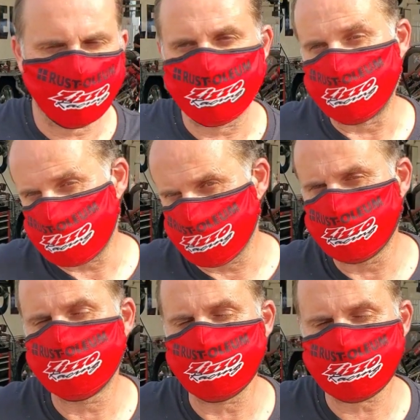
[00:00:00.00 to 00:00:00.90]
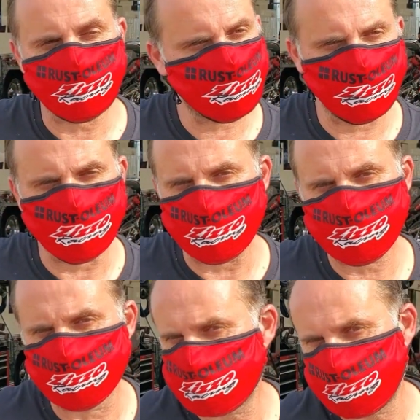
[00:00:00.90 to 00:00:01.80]
We're going to make some adjustments. We
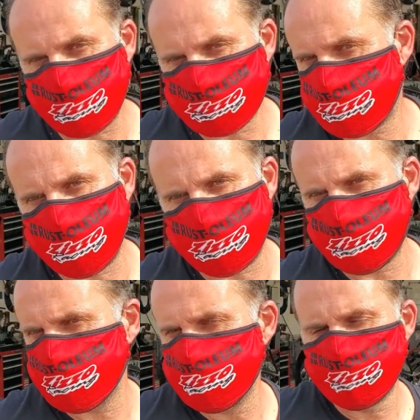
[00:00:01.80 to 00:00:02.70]
made some mistakes today.